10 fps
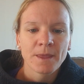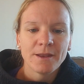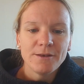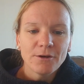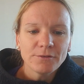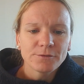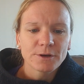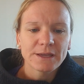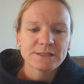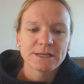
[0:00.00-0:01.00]
not
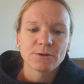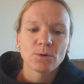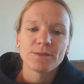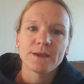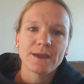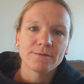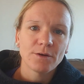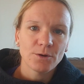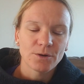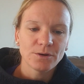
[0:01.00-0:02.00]
forgetting what they have
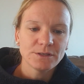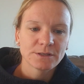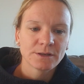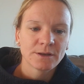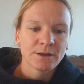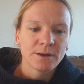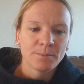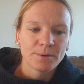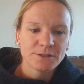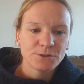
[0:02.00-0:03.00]
heard, but